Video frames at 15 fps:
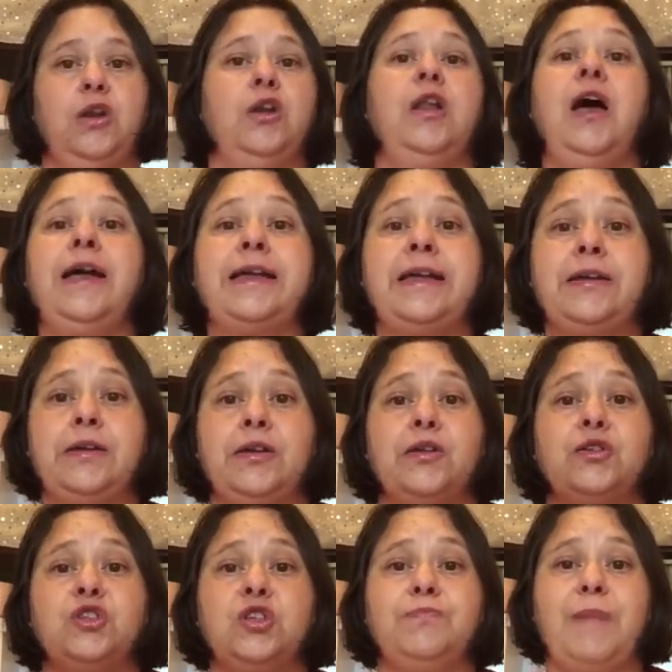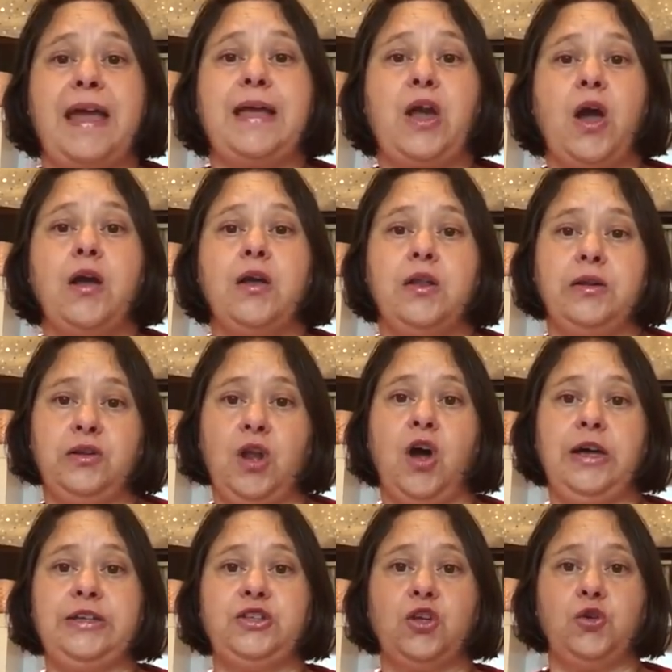like to make
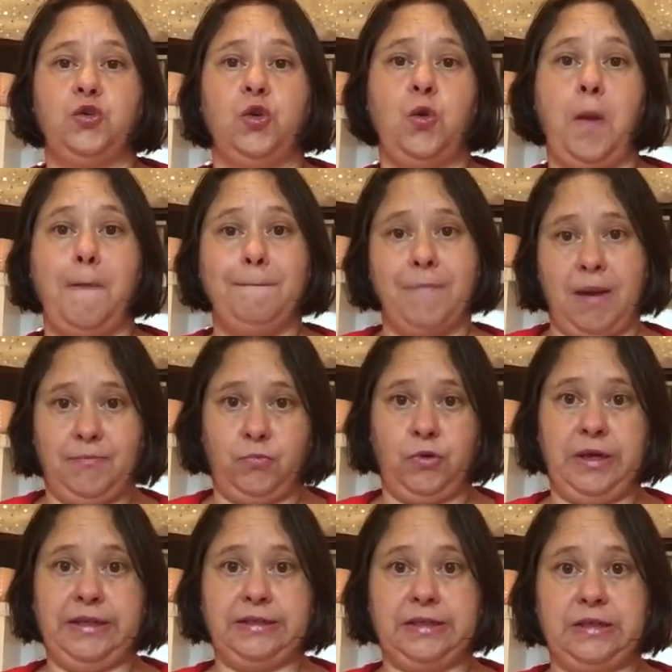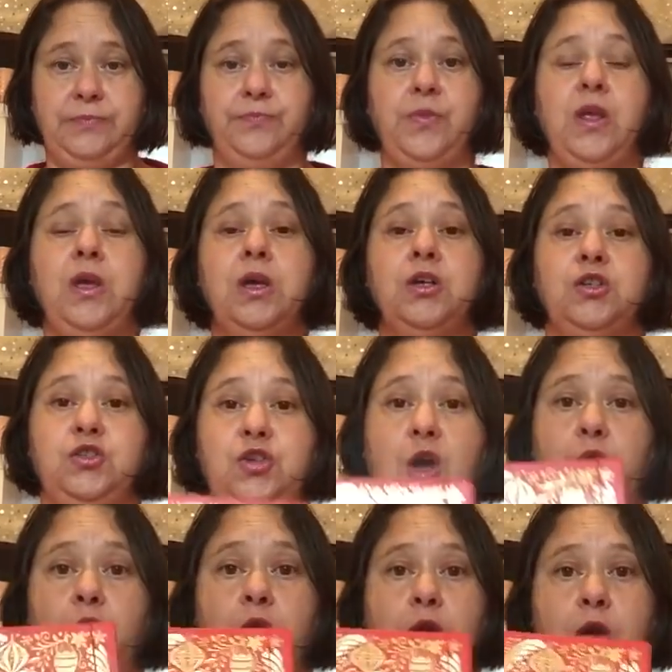nice new memories.
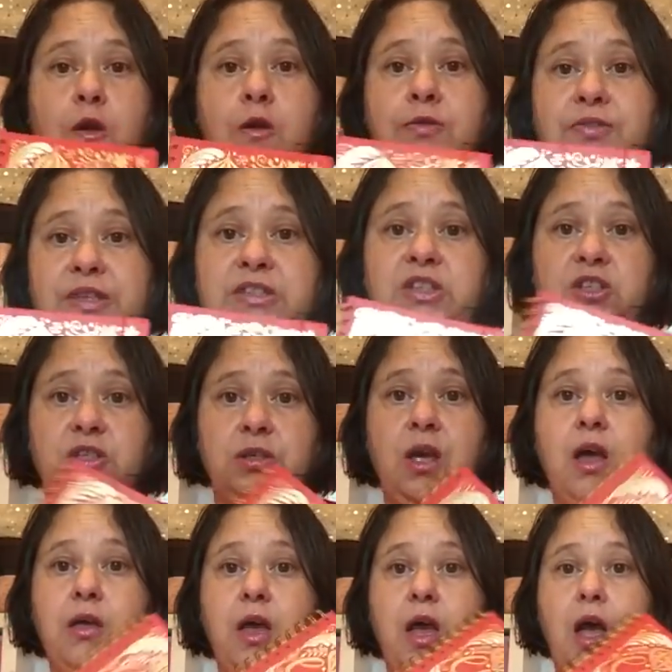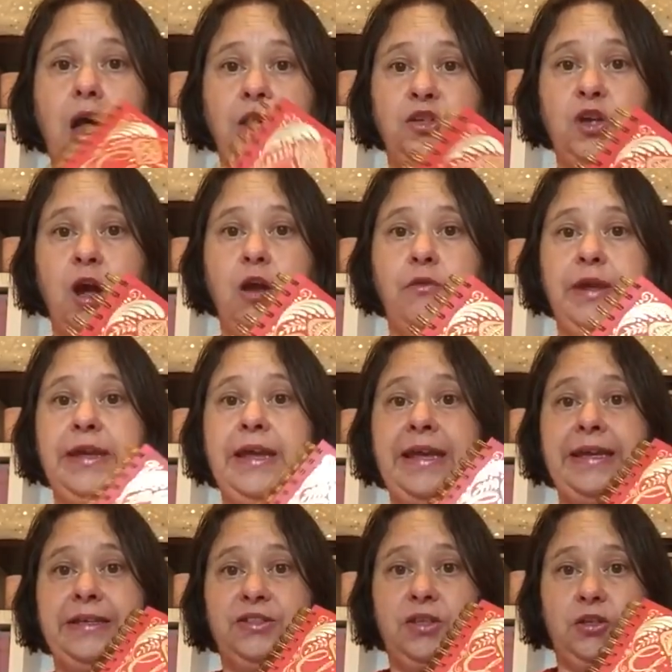So this is a diary.
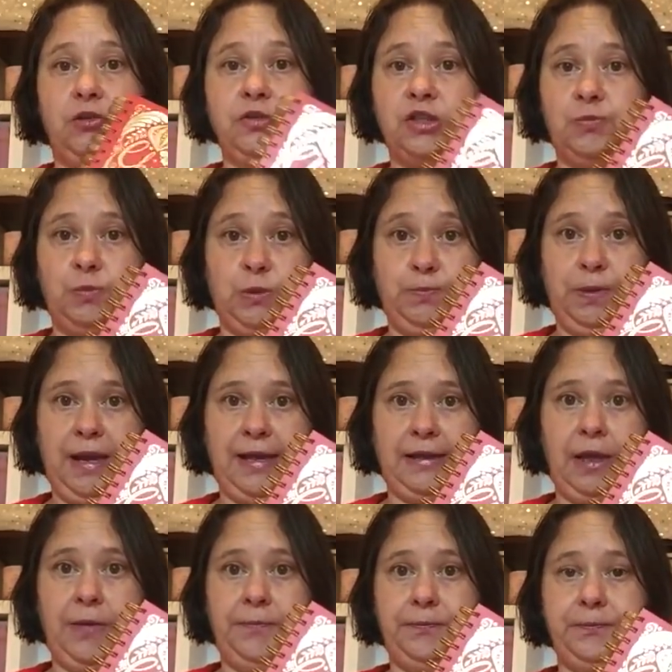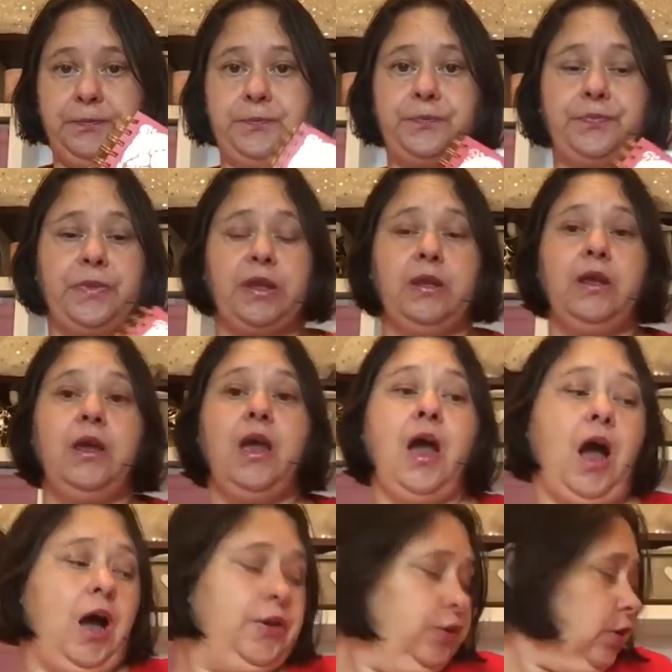It's a Christmas planner.
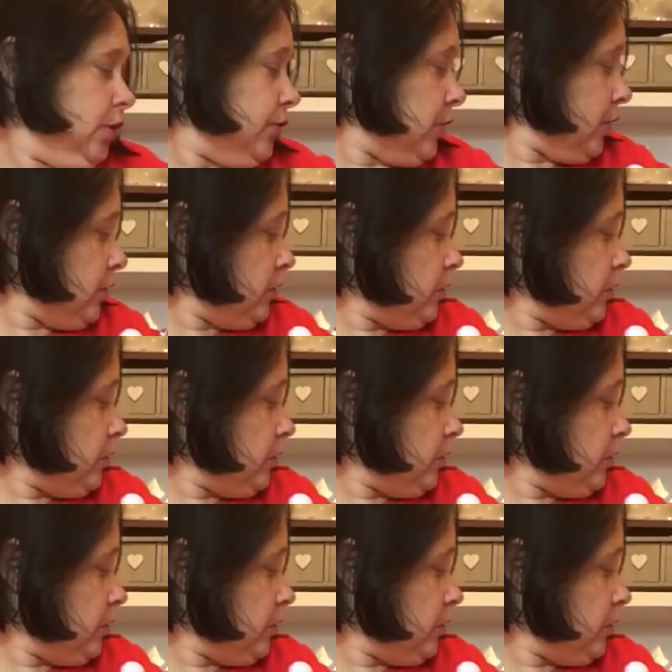Another